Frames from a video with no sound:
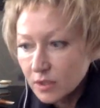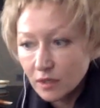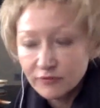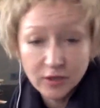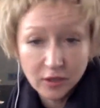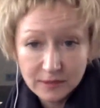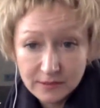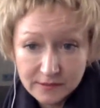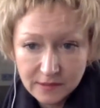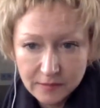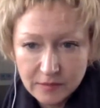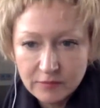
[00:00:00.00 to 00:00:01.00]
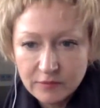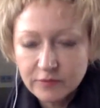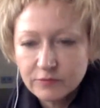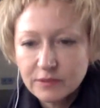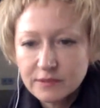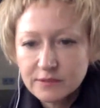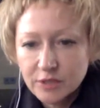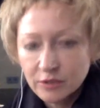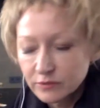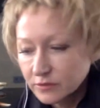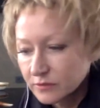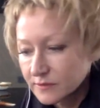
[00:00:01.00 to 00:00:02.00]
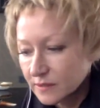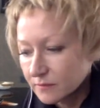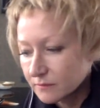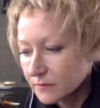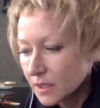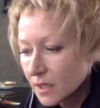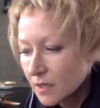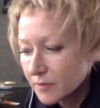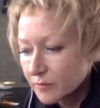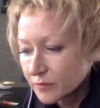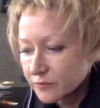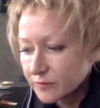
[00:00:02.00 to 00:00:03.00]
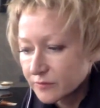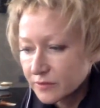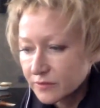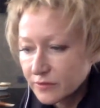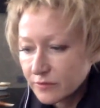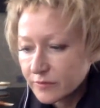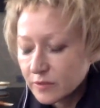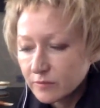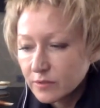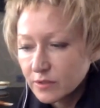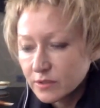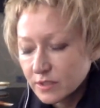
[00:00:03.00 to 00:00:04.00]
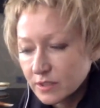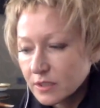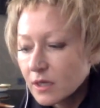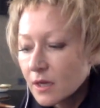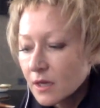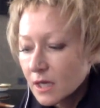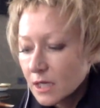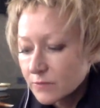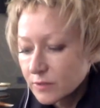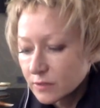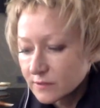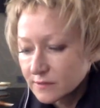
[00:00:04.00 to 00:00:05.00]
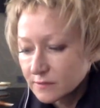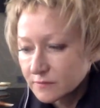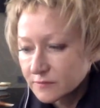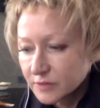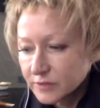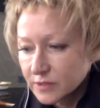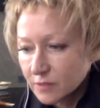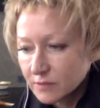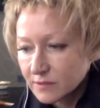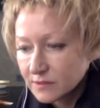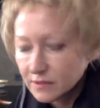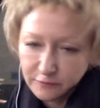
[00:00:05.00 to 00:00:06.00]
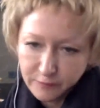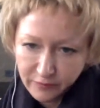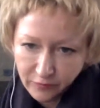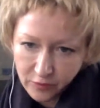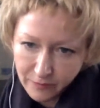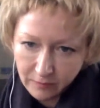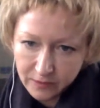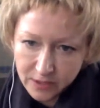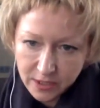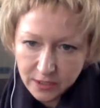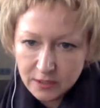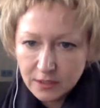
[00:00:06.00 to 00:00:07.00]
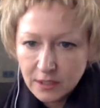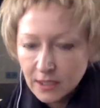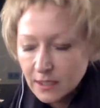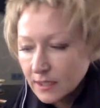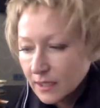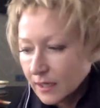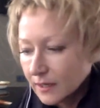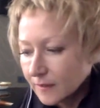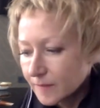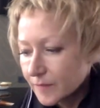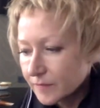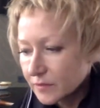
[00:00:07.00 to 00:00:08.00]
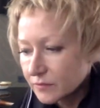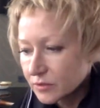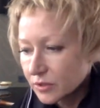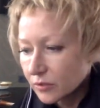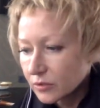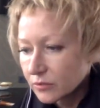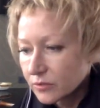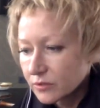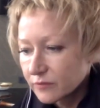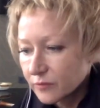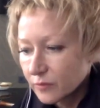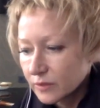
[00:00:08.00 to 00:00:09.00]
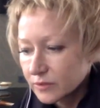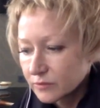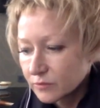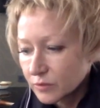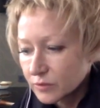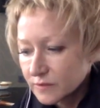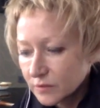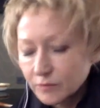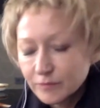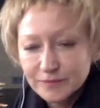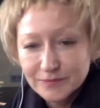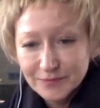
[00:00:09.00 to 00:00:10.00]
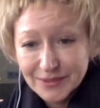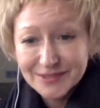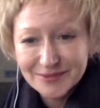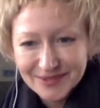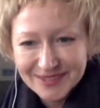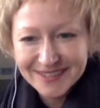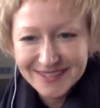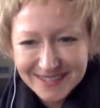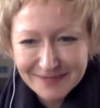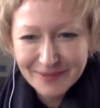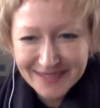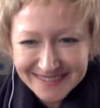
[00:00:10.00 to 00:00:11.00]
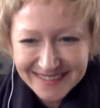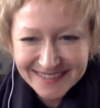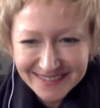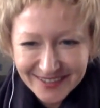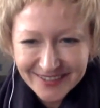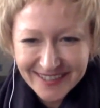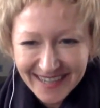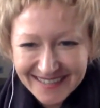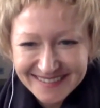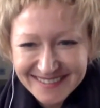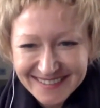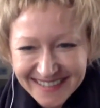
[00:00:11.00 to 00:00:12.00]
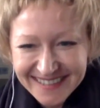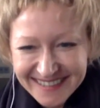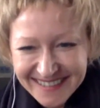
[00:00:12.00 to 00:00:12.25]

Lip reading: we'd love comments. I mean, we've already showed it to some people from the Ethereum community, and we got some first comments kind of before publishing. But we're totally looking forward to more. So please read it, Stepan, and go ahead.